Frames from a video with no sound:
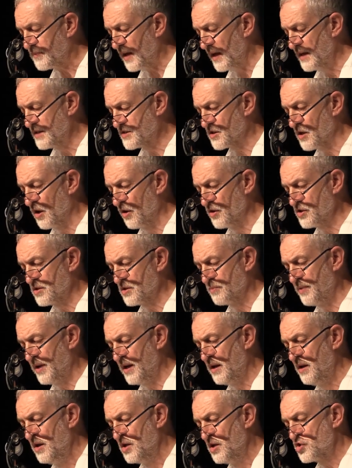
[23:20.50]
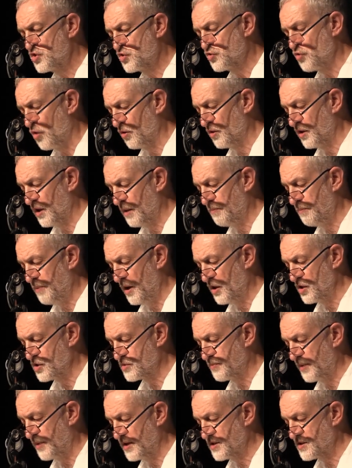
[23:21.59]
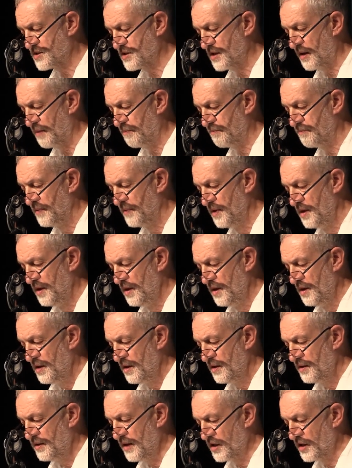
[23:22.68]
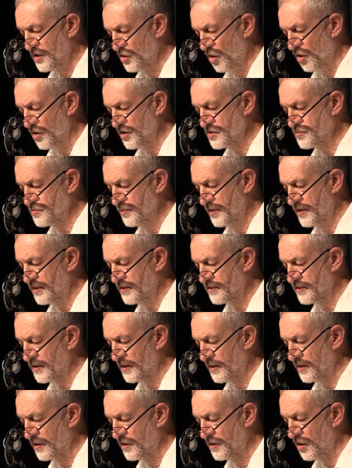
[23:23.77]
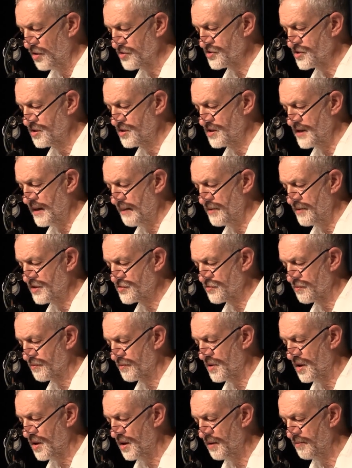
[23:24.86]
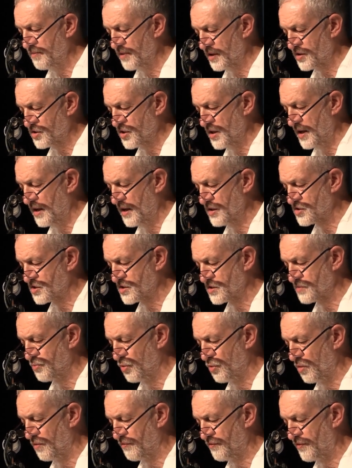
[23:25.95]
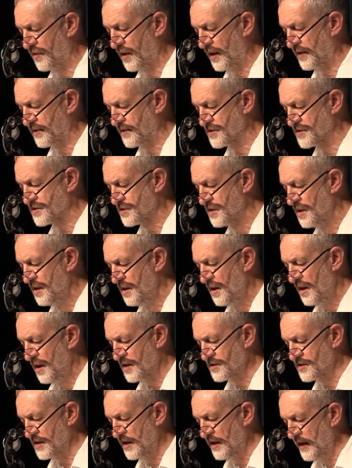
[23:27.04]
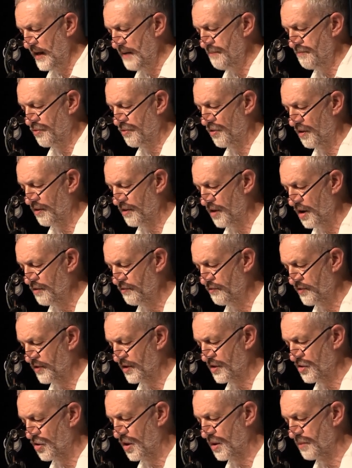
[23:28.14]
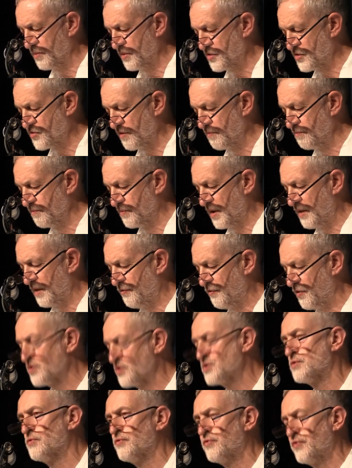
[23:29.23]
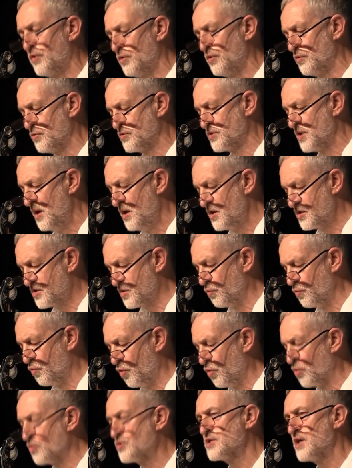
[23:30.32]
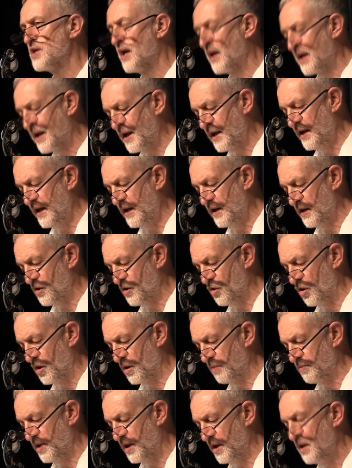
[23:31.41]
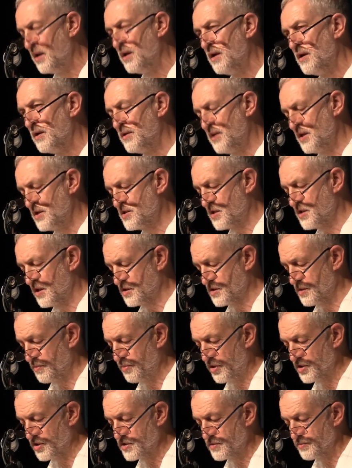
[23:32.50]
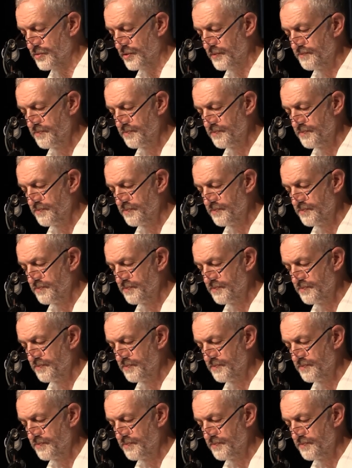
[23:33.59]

it's going to be strongly opposed by some. The acknowledgement that the loss and damage from climate change and support for others as they leapfrog over an economy driven by fossil fuels towards a clean economy. These things are possible.